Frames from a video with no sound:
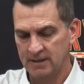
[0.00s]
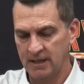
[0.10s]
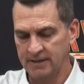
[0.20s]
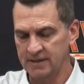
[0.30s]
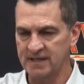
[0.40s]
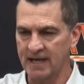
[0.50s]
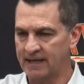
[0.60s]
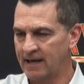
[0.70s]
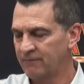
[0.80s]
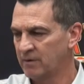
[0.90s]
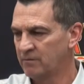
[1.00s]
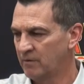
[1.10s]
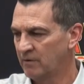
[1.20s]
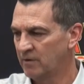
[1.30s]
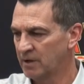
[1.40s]
And then the second half, we,
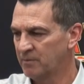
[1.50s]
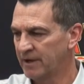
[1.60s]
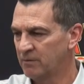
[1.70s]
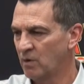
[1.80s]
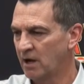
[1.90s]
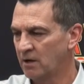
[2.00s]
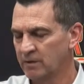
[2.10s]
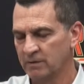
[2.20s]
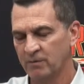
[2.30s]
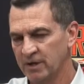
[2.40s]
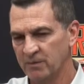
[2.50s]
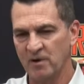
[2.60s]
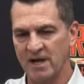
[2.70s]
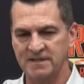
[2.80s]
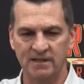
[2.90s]
we really played well. And we put a
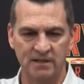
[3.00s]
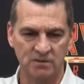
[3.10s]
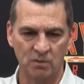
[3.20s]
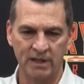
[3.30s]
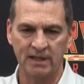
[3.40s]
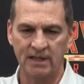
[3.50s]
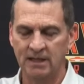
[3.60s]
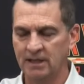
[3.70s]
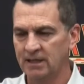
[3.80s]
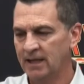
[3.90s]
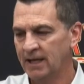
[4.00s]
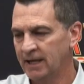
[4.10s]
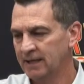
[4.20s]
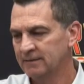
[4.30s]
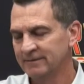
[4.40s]
press in this week,
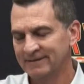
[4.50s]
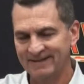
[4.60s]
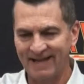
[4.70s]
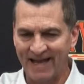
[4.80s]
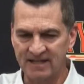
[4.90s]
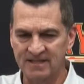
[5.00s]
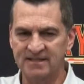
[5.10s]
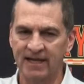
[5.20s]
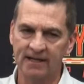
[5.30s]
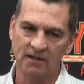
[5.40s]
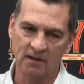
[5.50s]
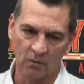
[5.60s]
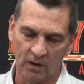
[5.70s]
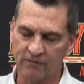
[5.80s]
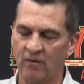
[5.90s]
and they hadn't seen it. It
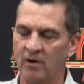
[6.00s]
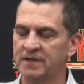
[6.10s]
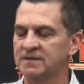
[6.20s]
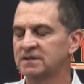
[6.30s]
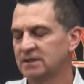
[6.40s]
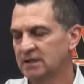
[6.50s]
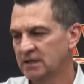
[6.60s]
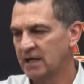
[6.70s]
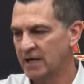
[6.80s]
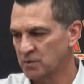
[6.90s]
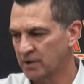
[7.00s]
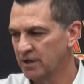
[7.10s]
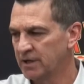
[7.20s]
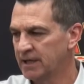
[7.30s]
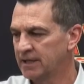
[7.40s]
worked for us. Guys were
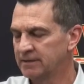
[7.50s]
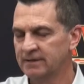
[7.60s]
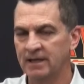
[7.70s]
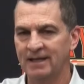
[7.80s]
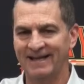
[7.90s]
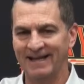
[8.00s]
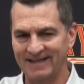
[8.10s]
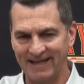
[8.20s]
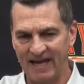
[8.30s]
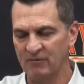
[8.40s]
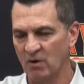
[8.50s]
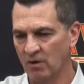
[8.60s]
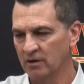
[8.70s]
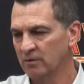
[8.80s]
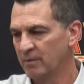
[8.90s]
good in it. Got the game going
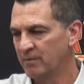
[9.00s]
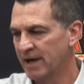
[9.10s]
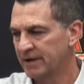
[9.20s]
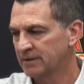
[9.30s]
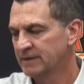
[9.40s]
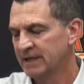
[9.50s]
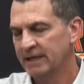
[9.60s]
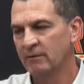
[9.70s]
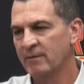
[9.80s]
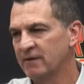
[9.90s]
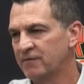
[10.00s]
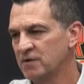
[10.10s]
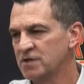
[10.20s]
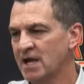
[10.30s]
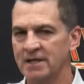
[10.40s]
a little bit better. Then we made a
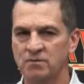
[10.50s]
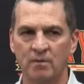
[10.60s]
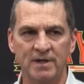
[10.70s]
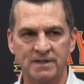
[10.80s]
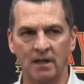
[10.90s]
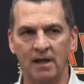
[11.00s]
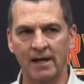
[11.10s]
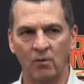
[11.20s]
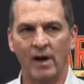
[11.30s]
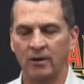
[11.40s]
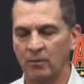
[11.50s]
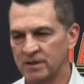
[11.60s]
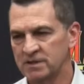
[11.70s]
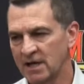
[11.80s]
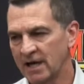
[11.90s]
few shots. We're missing a lot of wide
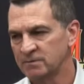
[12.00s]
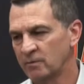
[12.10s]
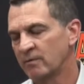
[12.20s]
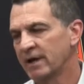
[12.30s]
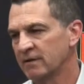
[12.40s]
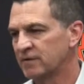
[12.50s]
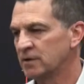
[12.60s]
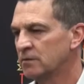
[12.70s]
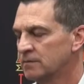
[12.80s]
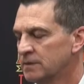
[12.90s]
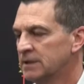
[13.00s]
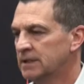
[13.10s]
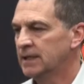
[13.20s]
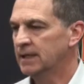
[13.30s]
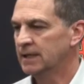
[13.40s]
open shots, but we made a few
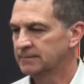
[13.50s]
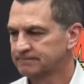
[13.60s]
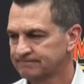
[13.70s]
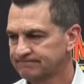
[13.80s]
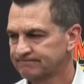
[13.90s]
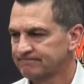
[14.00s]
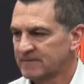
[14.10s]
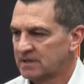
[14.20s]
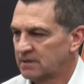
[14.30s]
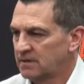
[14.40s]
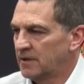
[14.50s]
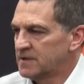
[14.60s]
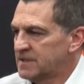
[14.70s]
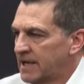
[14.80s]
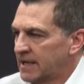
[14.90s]
um, there in
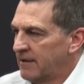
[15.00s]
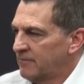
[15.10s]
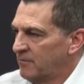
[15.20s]
the second